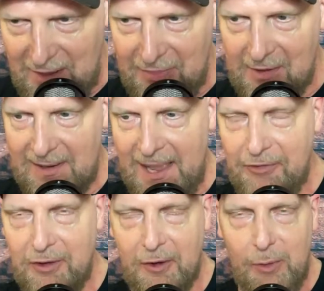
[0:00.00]
and the
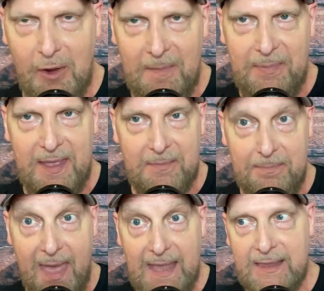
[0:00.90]
classic quote being
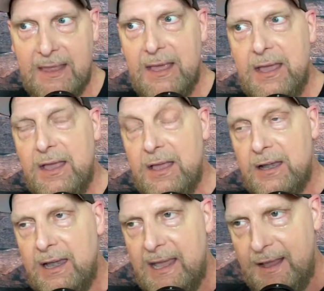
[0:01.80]
men
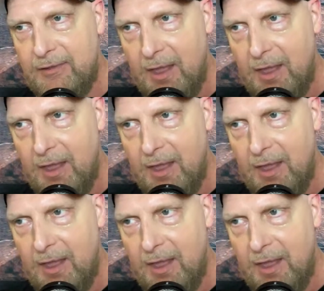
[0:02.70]
lead